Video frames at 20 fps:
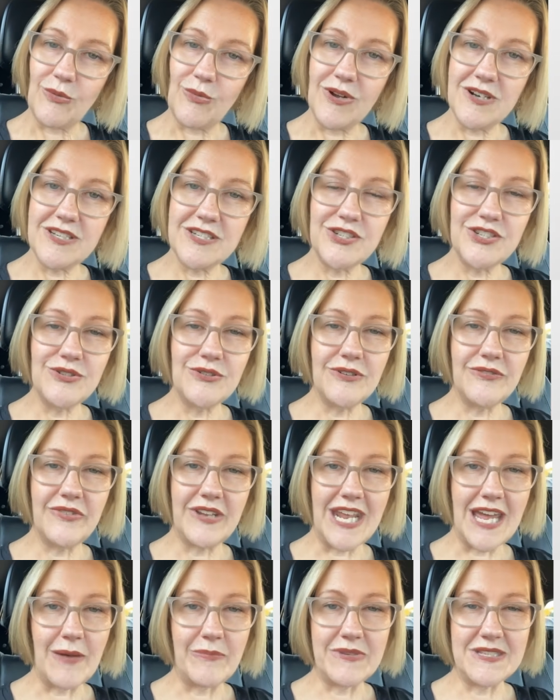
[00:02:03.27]
what to do
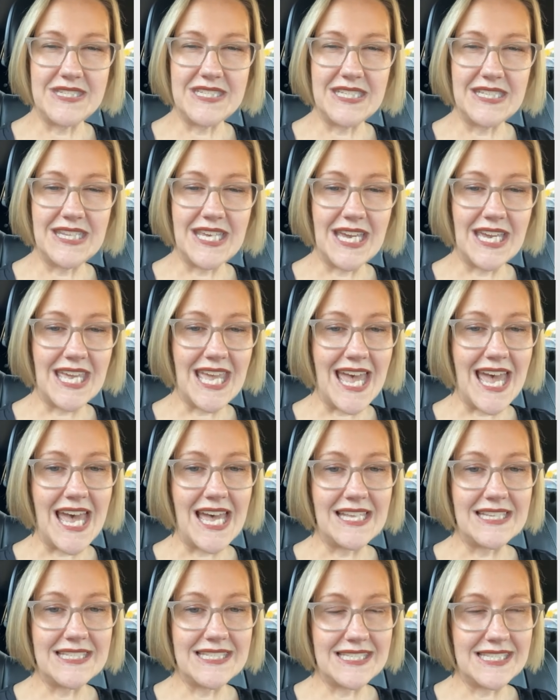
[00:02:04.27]
if it happens to their
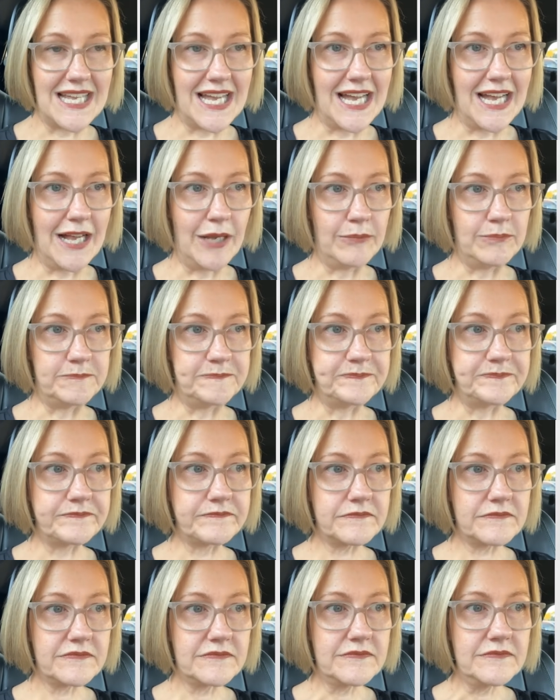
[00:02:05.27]
cats,
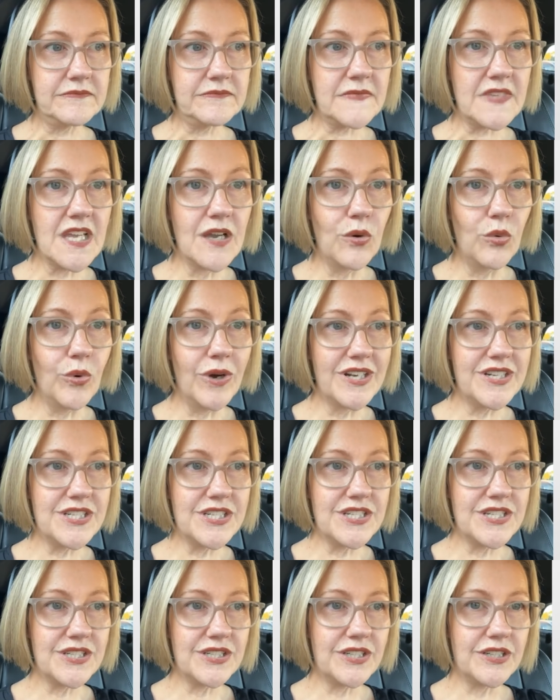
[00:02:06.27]
what
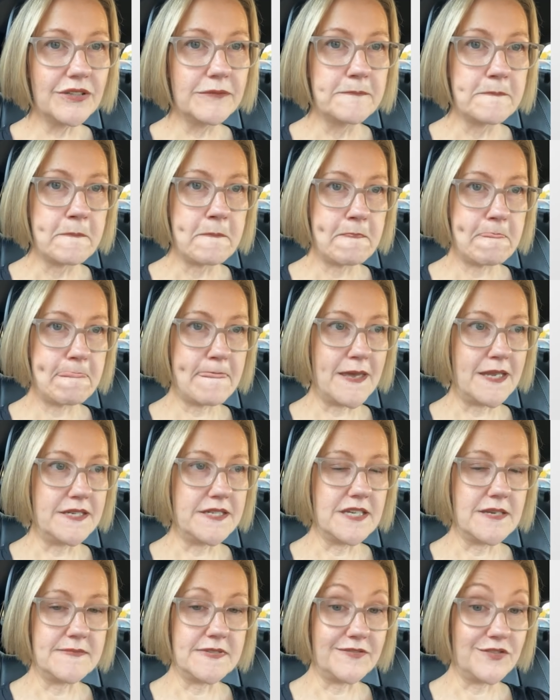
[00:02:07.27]
to do
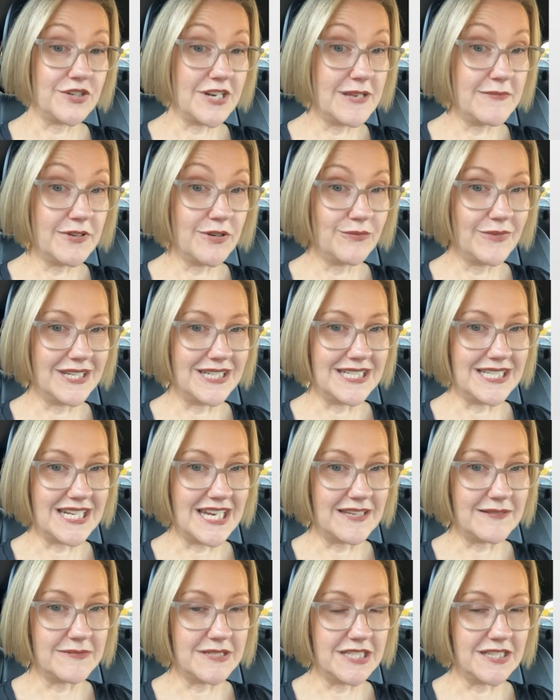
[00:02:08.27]
in terms of treatment, when to
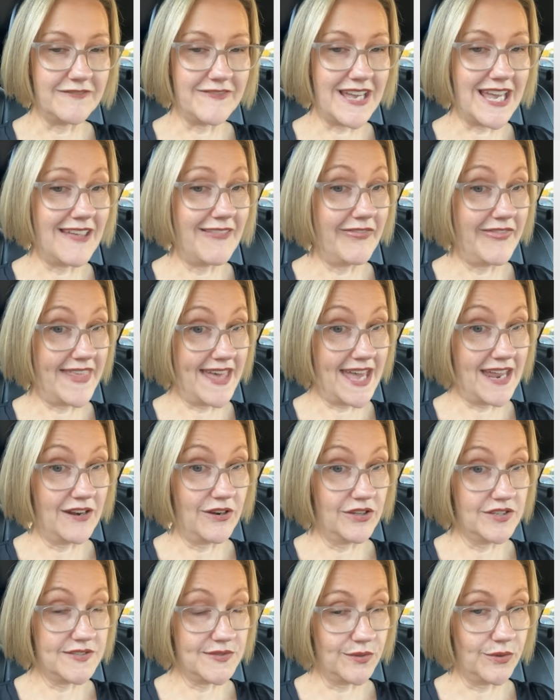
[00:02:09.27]
take them to the vet,
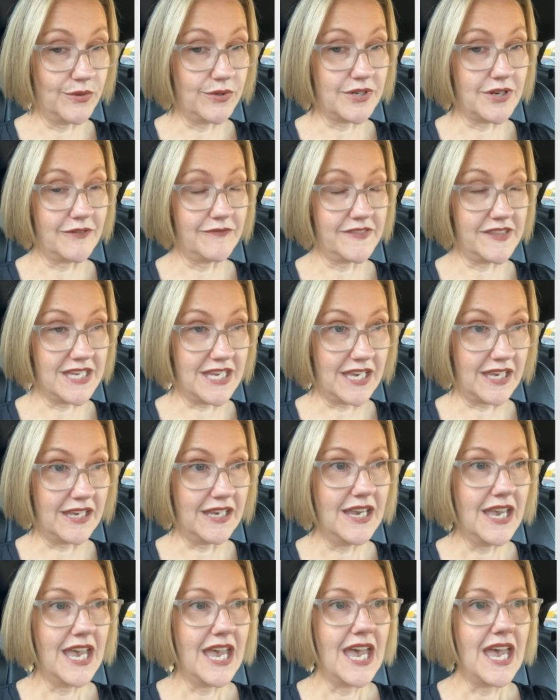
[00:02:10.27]
that sort of
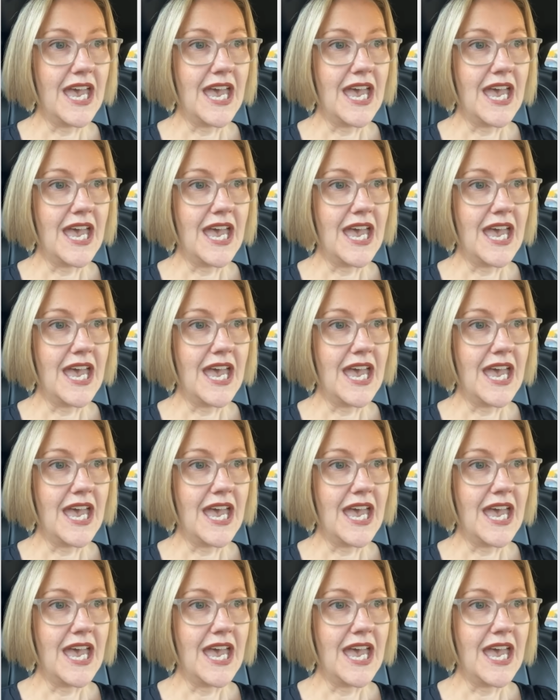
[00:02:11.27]
thing.